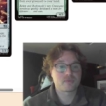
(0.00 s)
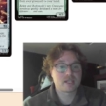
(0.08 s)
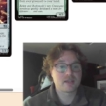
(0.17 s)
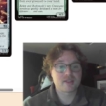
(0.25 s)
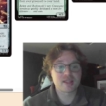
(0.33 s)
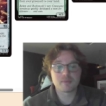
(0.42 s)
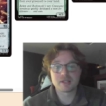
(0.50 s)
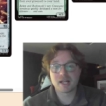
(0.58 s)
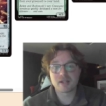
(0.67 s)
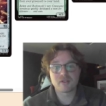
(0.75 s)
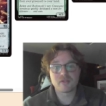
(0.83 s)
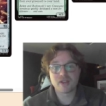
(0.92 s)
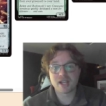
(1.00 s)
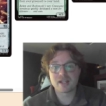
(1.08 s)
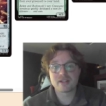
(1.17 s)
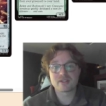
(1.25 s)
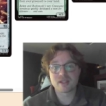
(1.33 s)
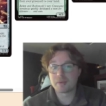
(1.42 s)
giving them a lot of
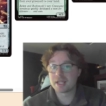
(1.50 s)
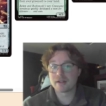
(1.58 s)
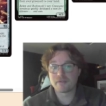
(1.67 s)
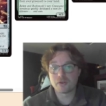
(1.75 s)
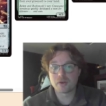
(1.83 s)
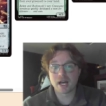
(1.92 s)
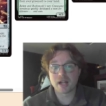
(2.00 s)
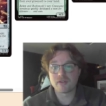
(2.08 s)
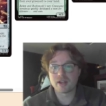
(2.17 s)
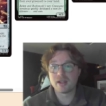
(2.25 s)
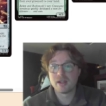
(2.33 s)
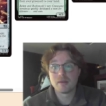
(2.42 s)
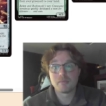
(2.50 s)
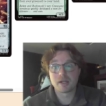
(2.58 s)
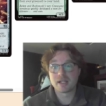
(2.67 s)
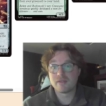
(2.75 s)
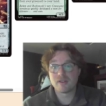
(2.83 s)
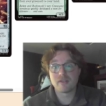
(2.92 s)
advantage, then we get a food out of it.
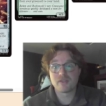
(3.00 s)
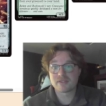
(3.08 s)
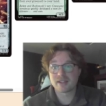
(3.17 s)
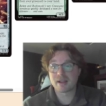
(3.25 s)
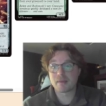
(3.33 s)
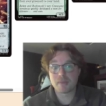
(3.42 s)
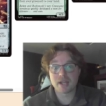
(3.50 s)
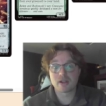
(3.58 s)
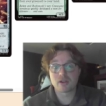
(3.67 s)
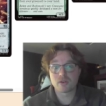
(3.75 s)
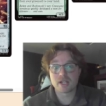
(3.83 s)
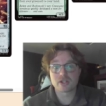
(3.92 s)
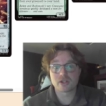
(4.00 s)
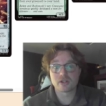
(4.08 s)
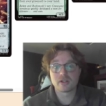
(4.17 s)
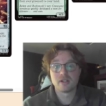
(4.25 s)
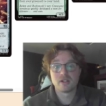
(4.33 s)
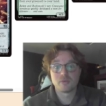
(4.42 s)
But even if it's like a big
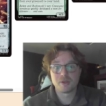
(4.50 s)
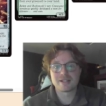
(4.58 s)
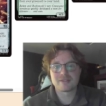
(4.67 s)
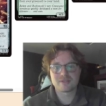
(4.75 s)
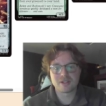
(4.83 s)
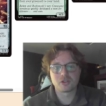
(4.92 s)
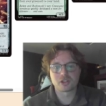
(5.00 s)
creature, we can still